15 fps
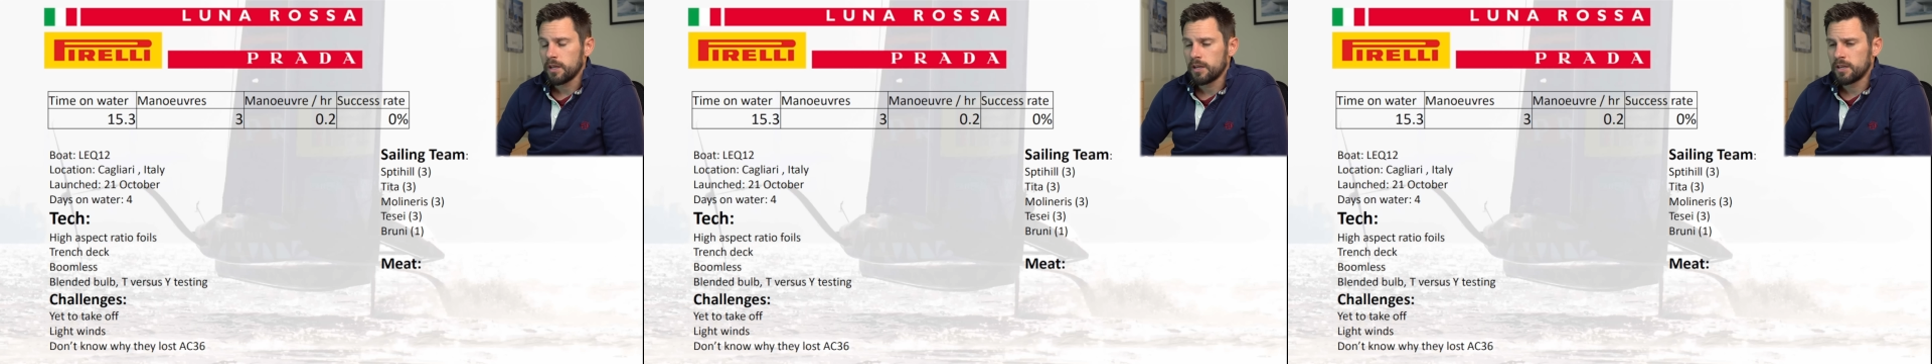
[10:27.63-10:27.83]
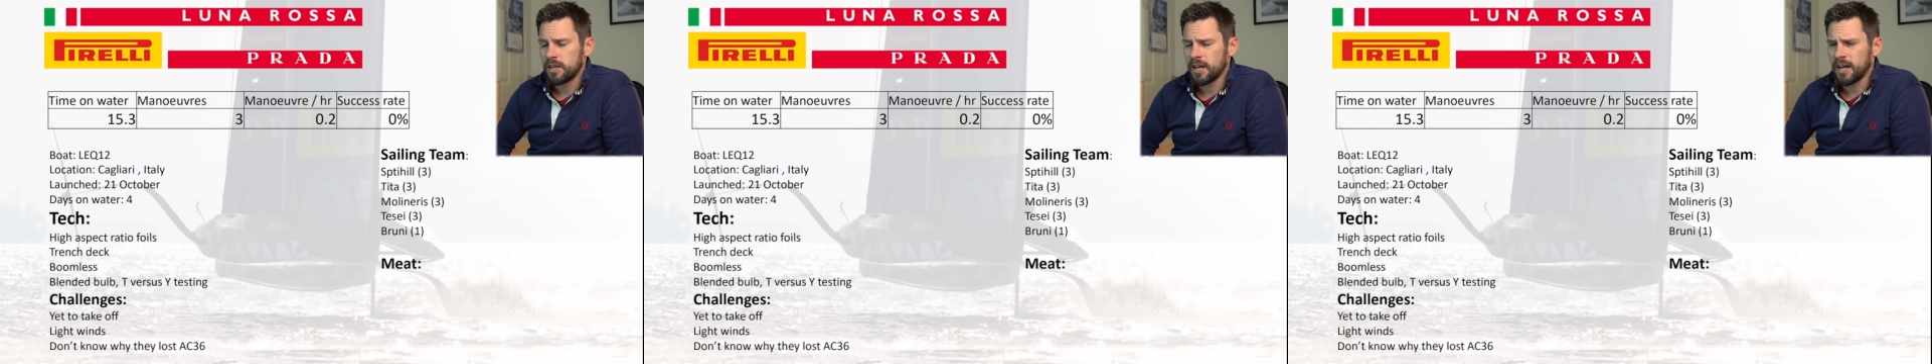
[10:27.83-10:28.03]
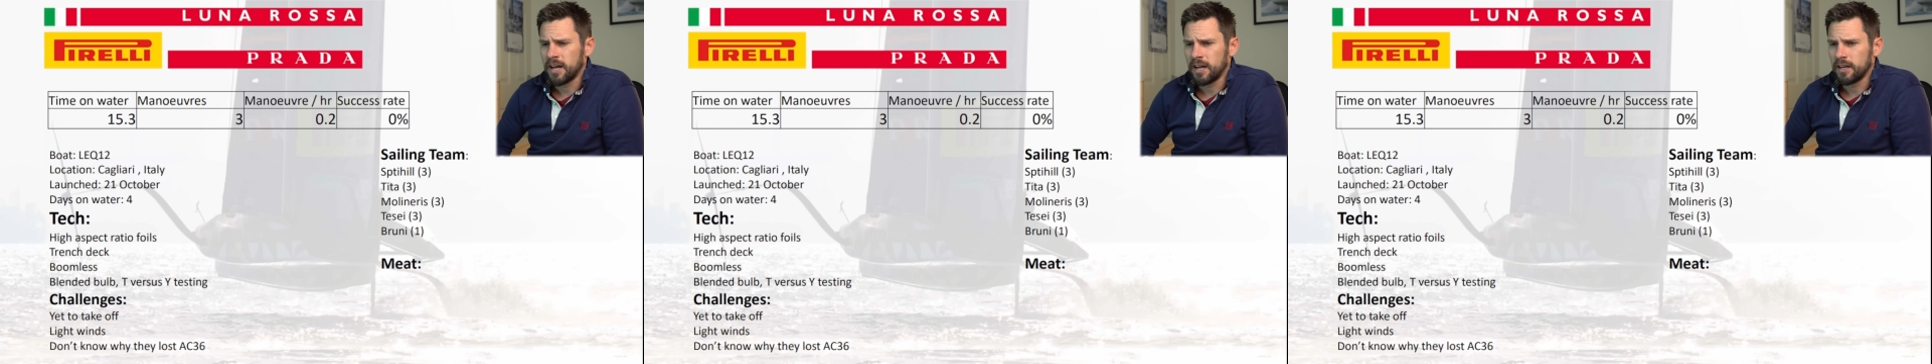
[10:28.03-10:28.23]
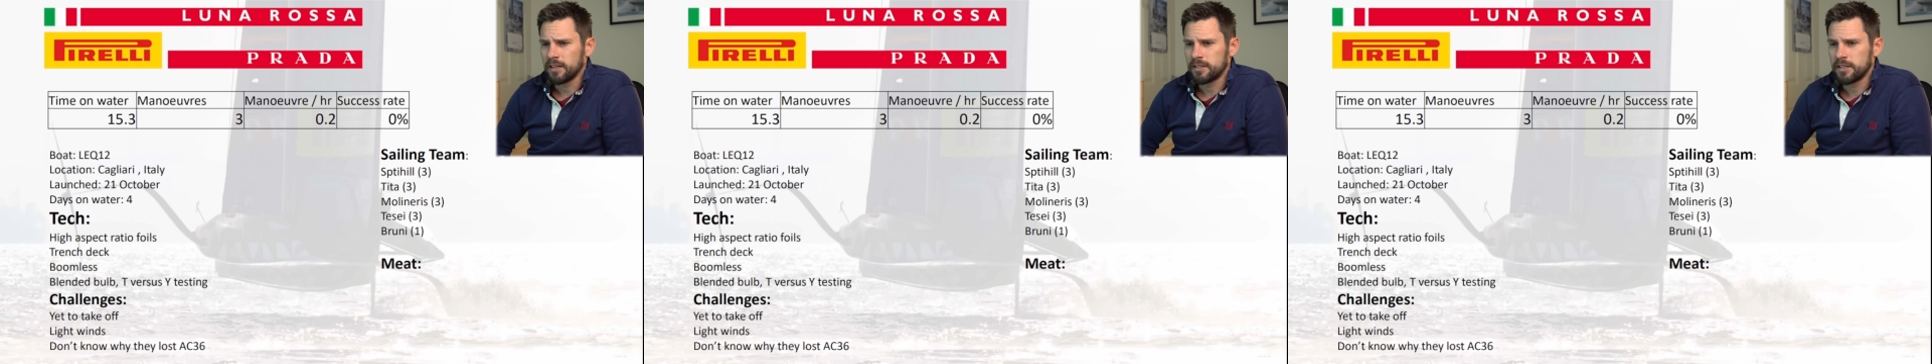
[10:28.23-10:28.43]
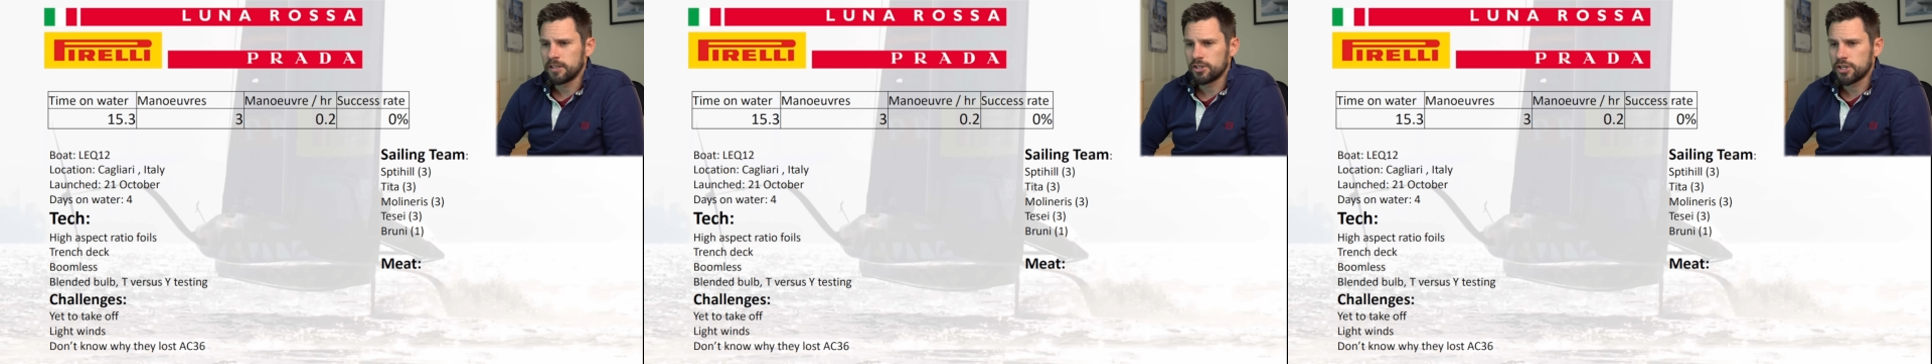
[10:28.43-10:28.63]
Yeah, I
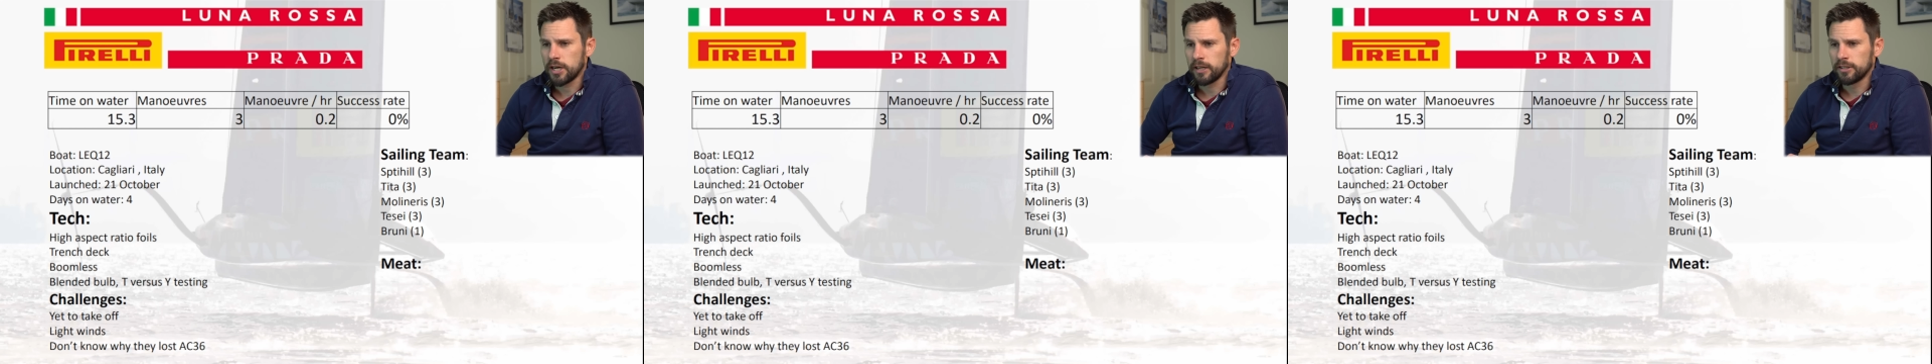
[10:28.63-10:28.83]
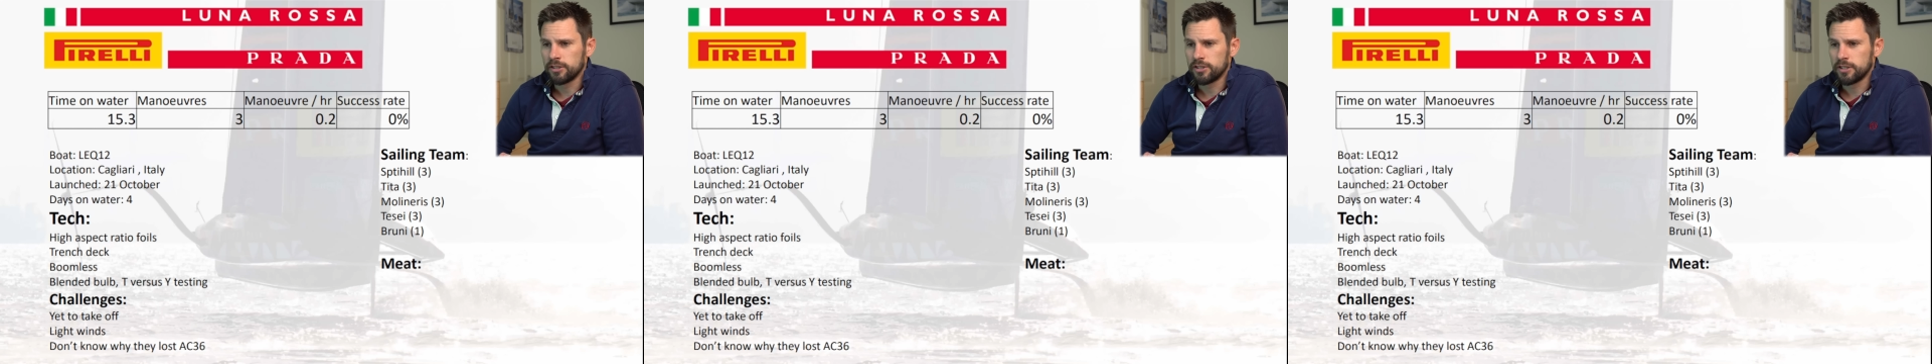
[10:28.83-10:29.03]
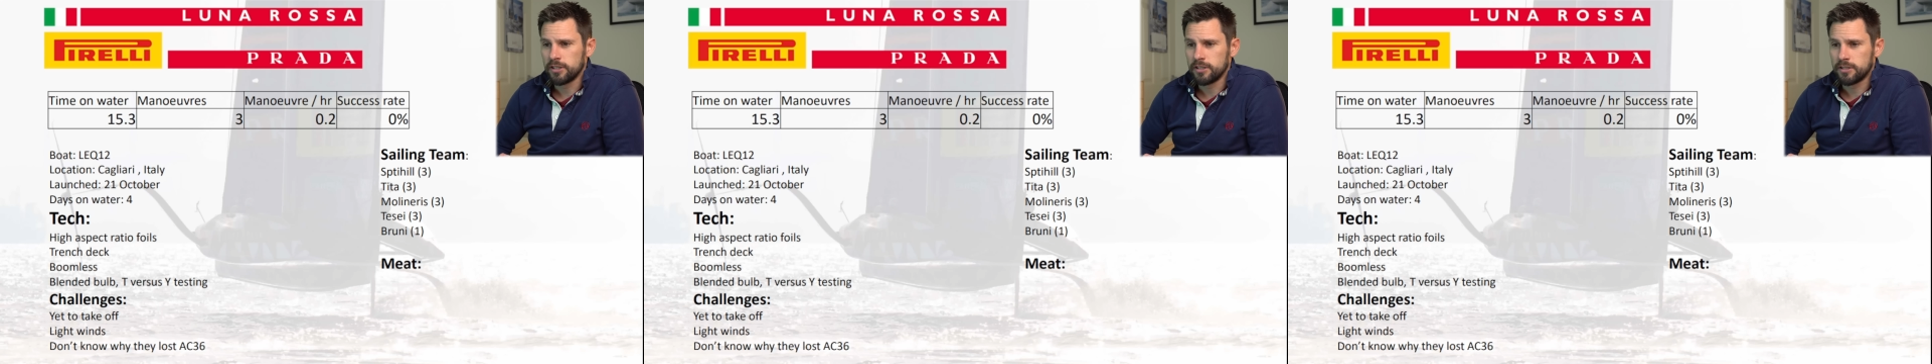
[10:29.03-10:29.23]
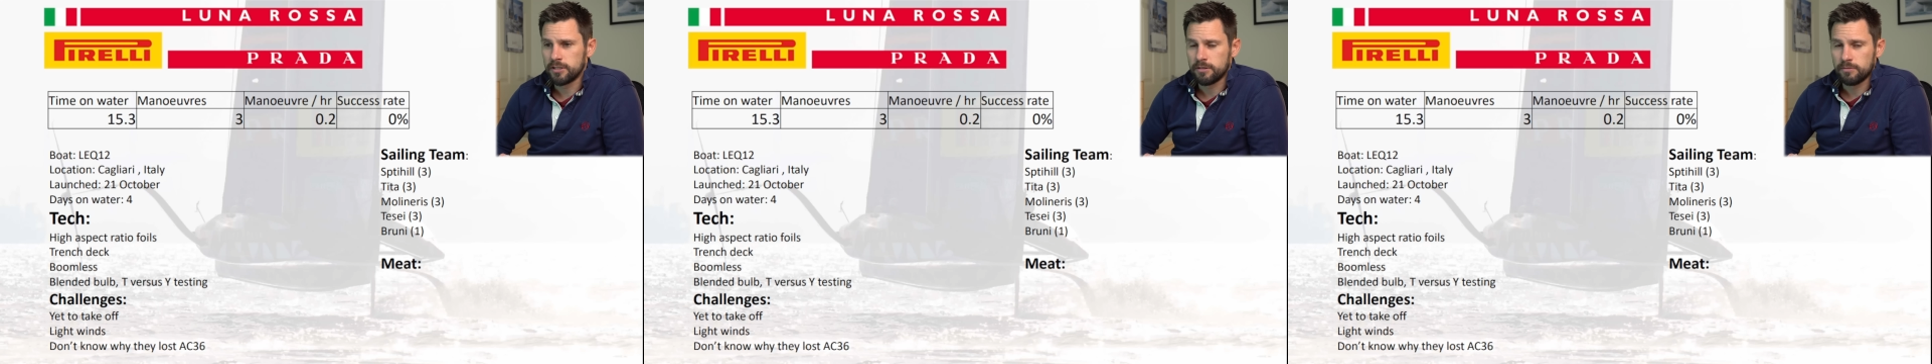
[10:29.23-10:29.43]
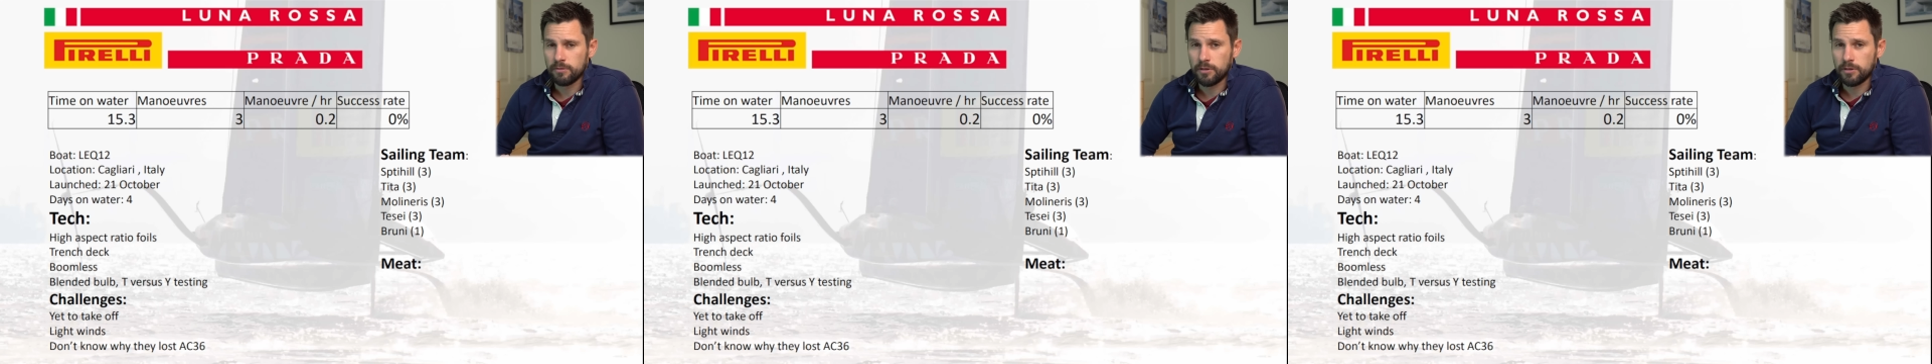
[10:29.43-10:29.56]
think challenges,